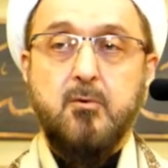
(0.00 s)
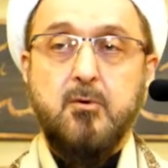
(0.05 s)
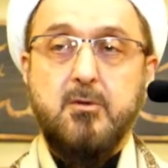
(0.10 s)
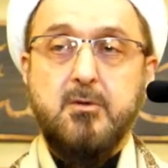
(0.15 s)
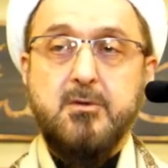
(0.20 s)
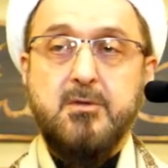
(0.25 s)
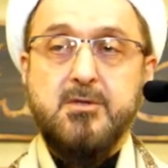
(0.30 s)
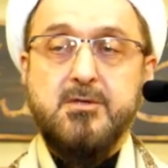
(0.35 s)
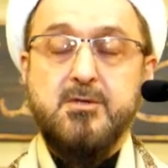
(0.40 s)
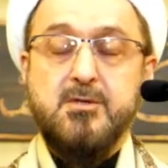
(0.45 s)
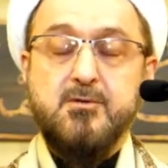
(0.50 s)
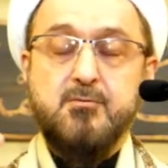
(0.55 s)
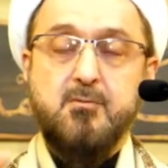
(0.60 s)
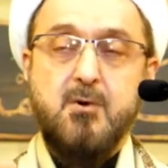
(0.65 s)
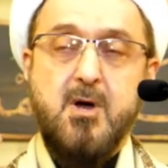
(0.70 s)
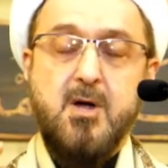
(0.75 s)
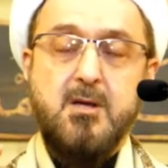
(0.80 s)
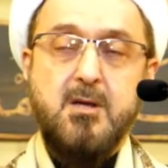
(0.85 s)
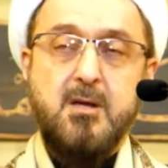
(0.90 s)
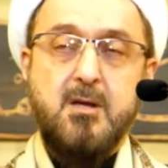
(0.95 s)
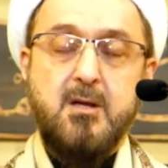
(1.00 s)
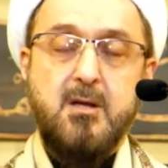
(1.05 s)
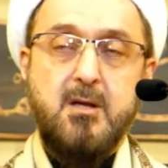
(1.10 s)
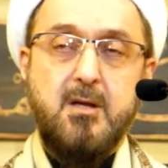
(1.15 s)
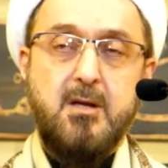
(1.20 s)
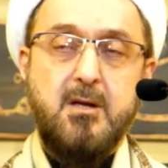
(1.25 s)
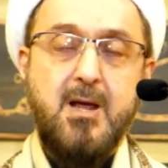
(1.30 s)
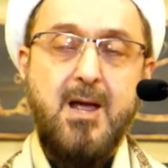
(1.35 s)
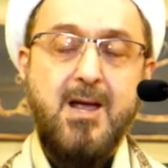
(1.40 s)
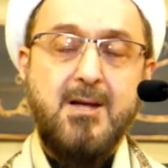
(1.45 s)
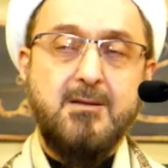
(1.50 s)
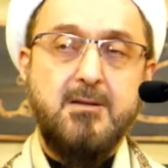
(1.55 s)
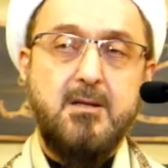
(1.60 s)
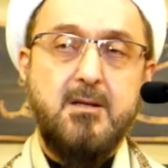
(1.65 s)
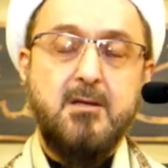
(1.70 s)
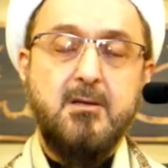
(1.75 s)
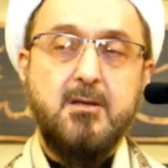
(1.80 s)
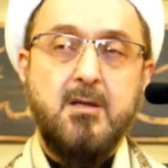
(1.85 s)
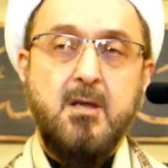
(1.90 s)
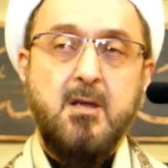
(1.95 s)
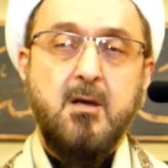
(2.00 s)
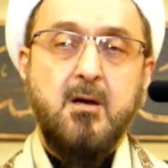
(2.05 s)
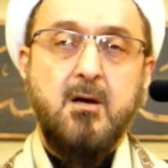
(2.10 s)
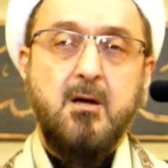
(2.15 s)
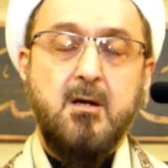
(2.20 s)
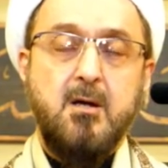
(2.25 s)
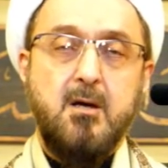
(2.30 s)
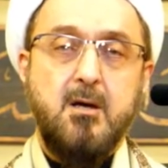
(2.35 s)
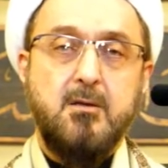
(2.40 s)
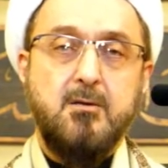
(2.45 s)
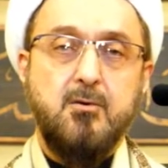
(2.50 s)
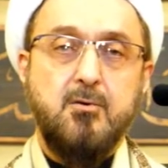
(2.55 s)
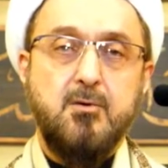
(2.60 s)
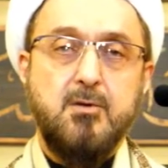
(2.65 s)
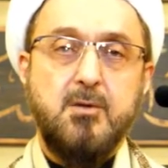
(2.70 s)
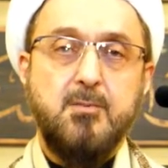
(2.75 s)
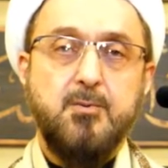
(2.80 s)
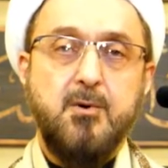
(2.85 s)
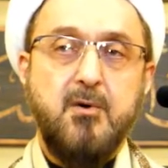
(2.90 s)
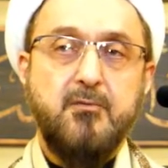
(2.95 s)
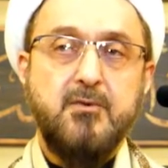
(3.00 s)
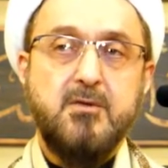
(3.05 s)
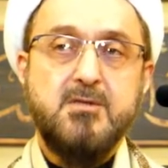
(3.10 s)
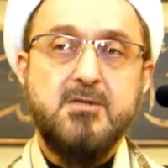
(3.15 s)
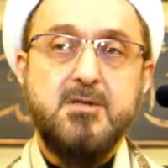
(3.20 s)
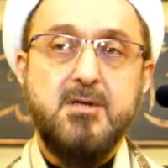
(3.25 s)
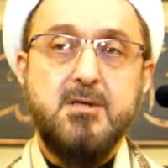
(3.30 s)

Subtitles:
This is why in a hadith, the Holy Prophet